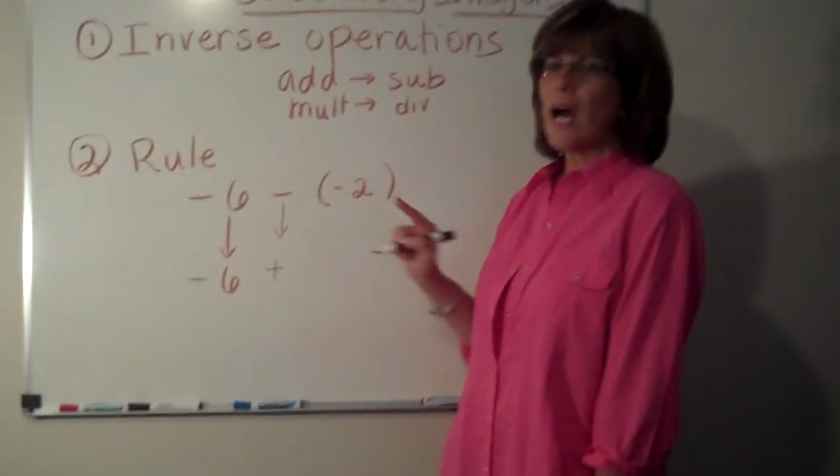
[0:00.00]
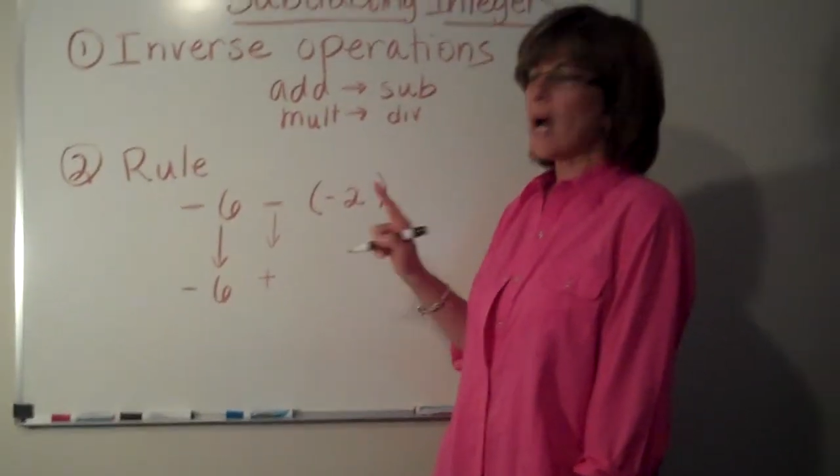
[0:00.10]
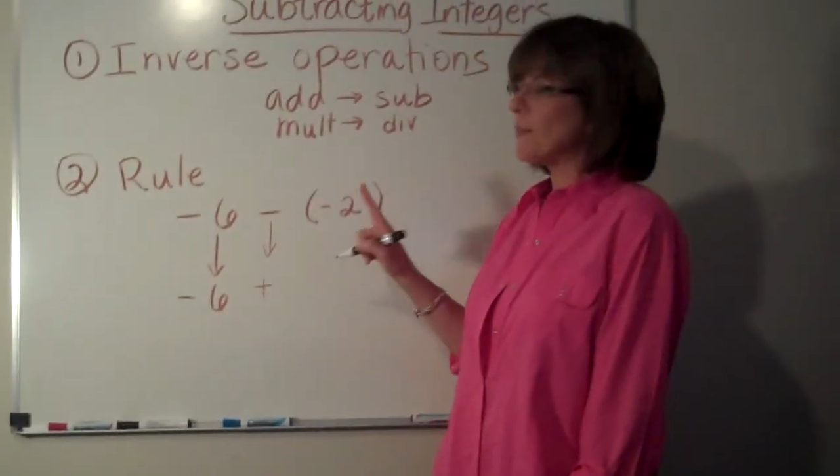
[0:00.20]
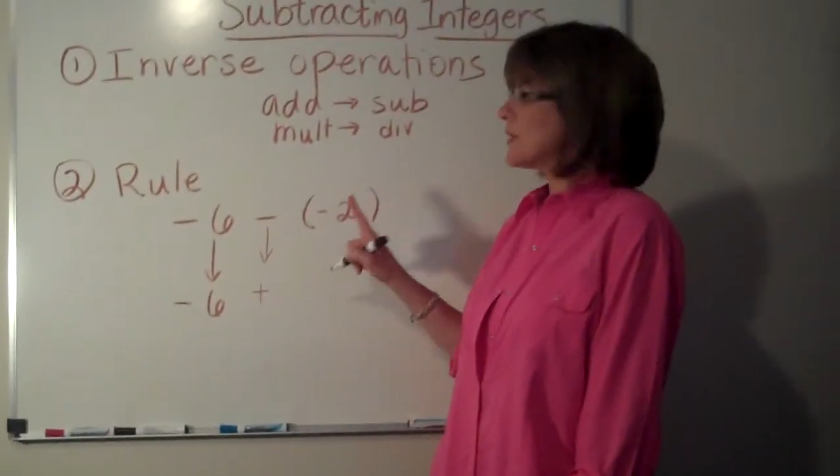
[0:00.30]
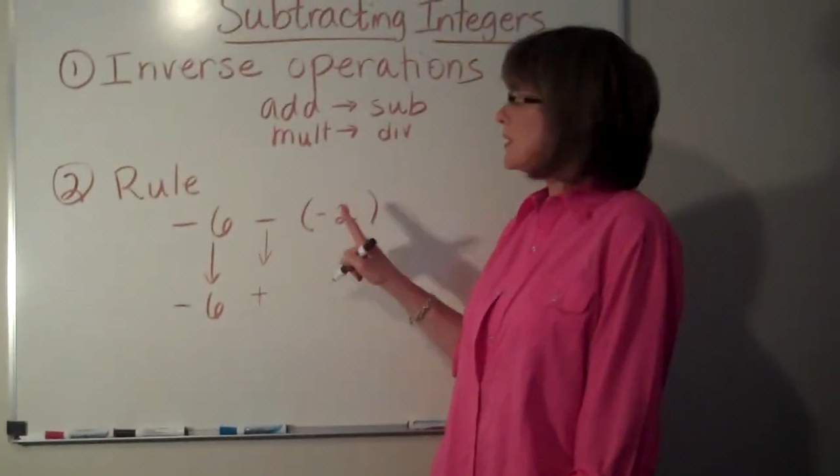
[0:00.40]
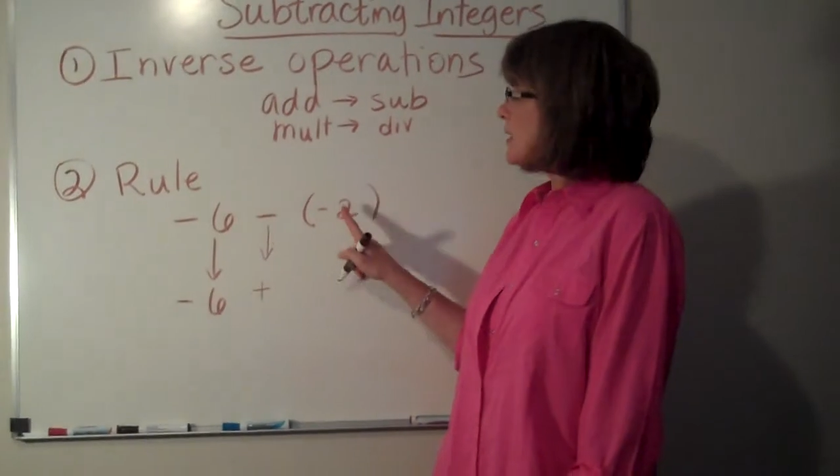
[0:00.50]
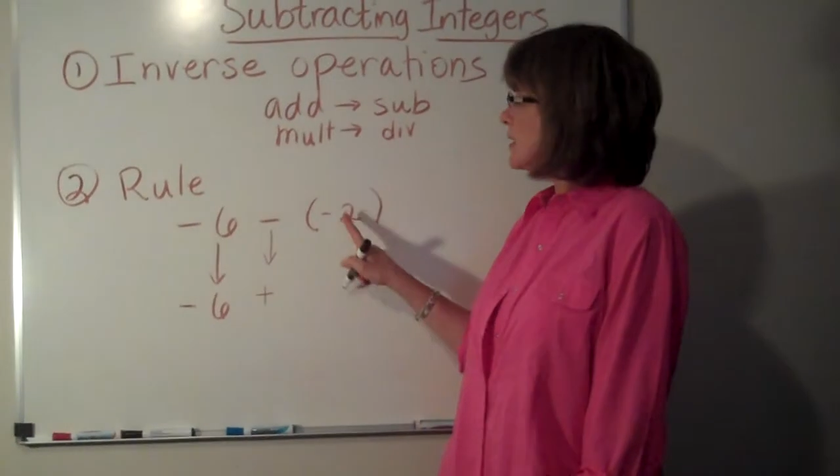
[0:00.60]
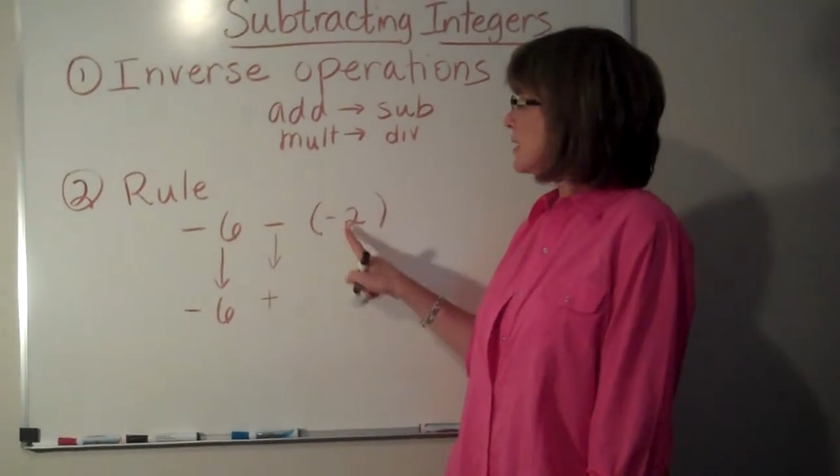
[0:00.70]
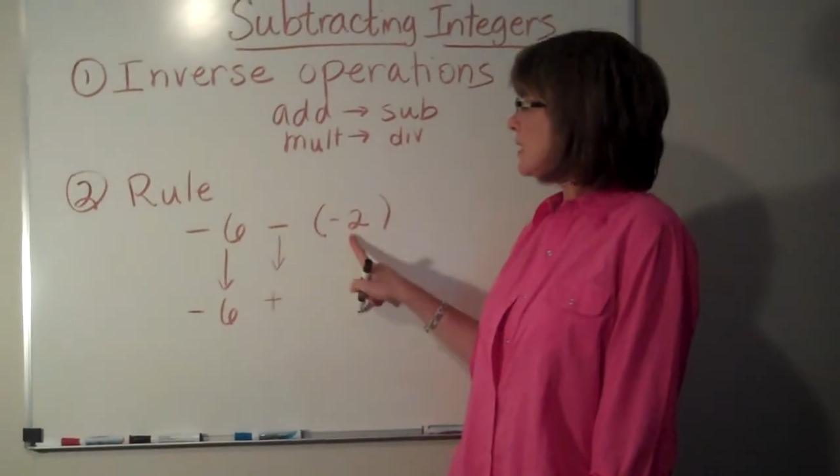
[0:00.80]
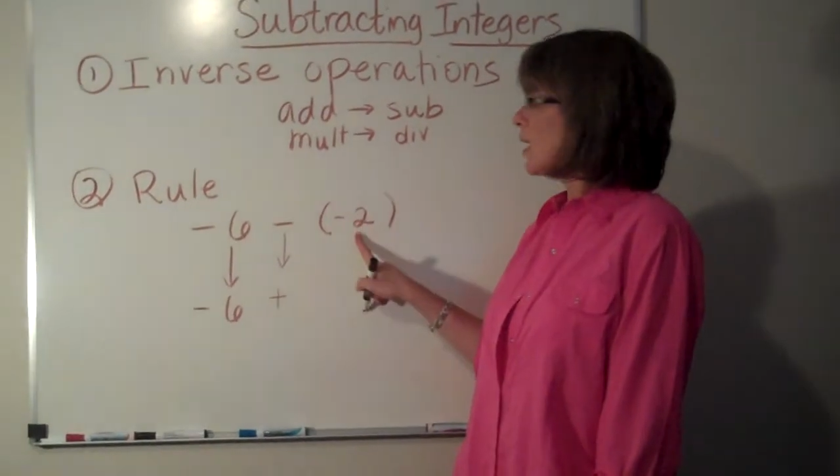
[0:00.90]
Opposite
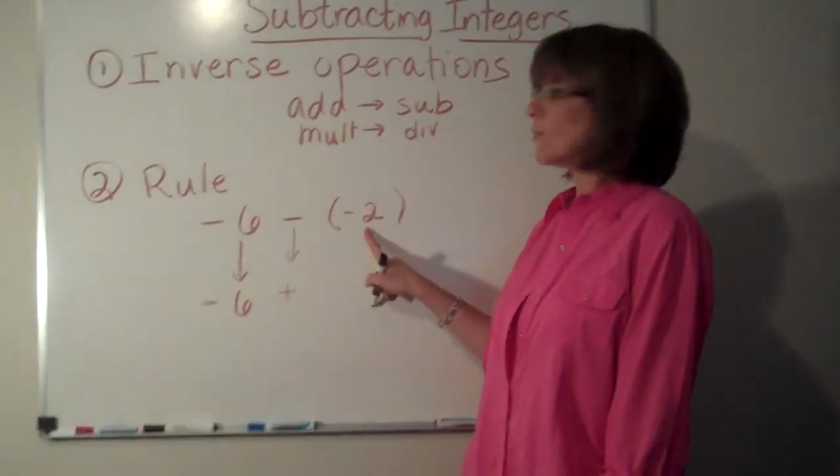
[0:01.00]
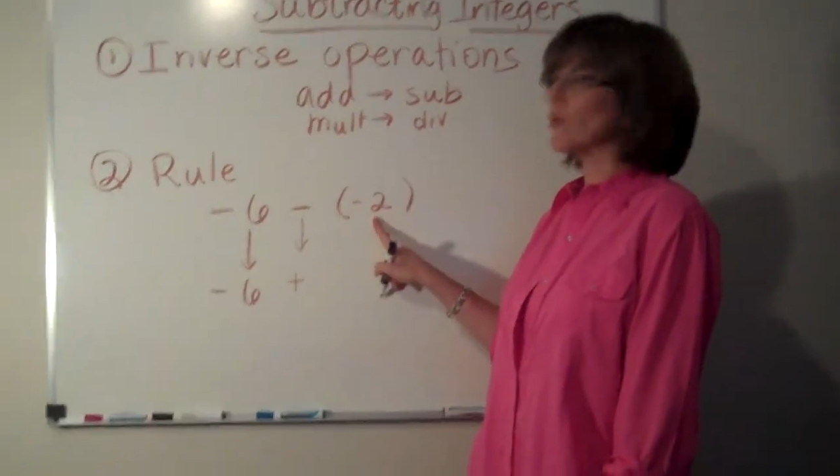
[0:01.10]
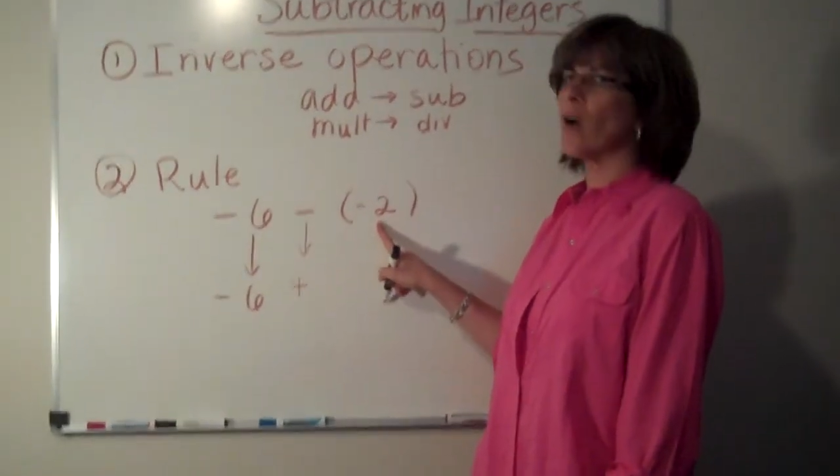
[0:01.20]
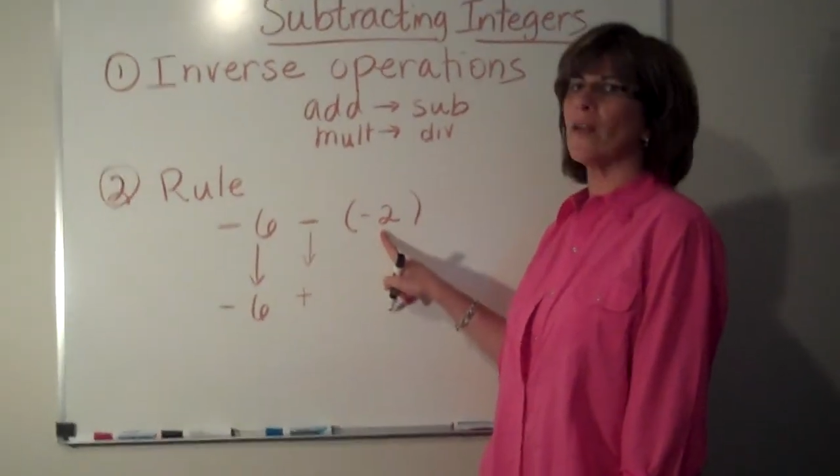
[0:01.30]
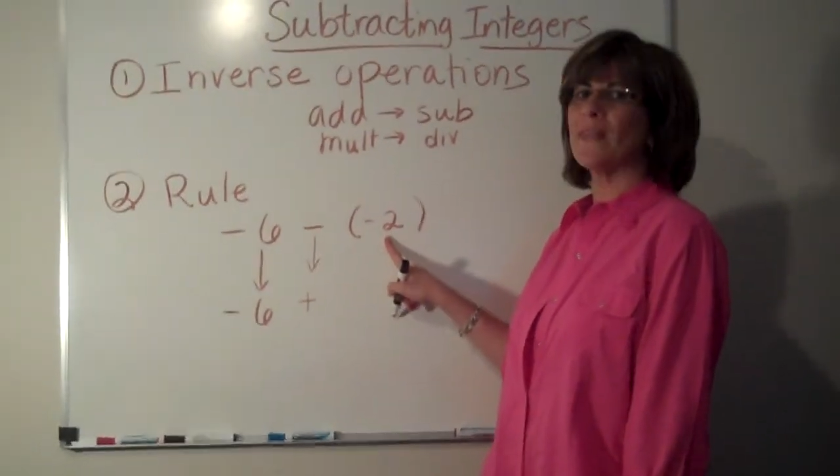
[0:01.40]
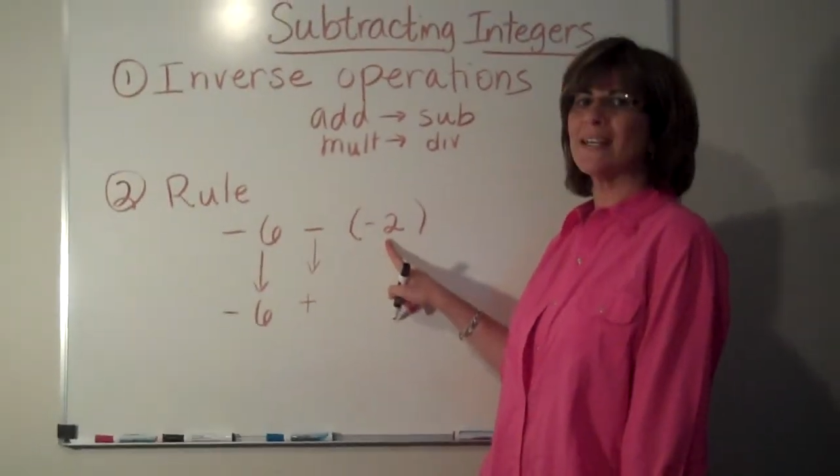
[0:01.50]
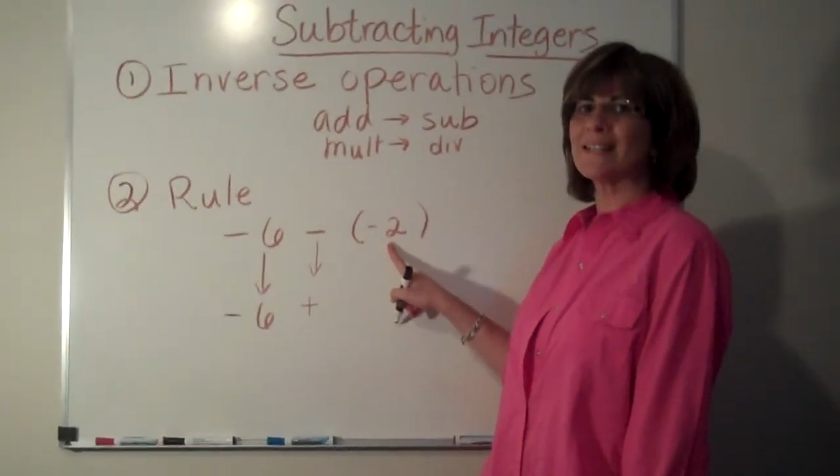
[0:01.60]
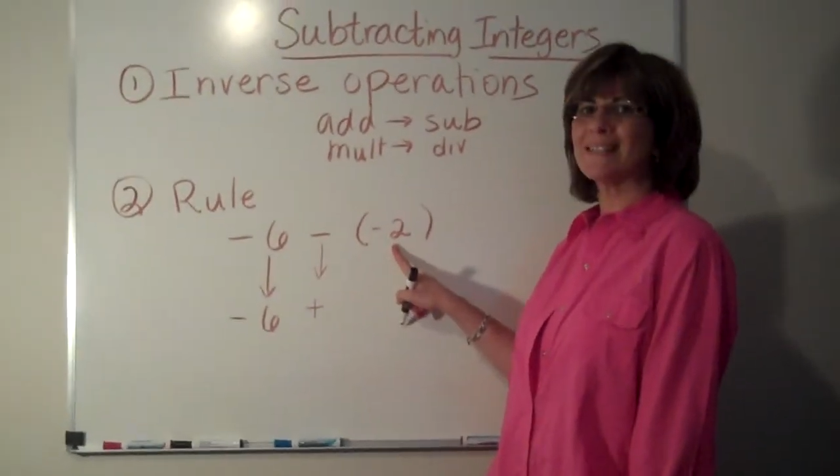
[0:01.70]
is the number on the